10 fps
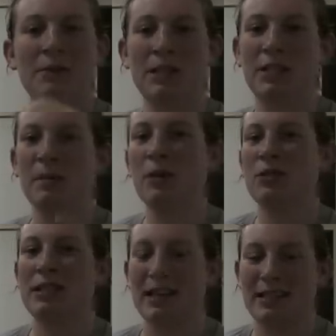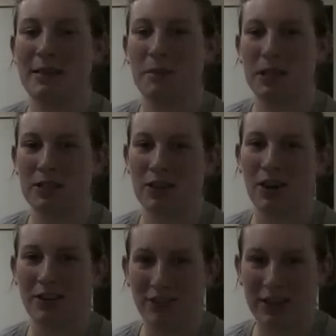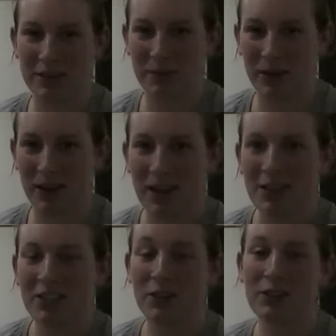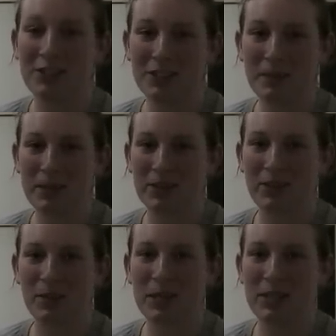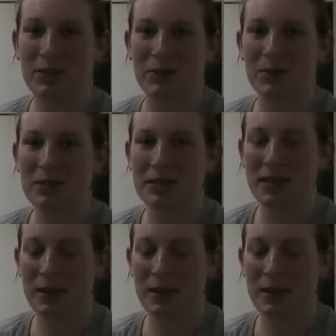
just posted that same picture on Facebook. So this is the picture that we used.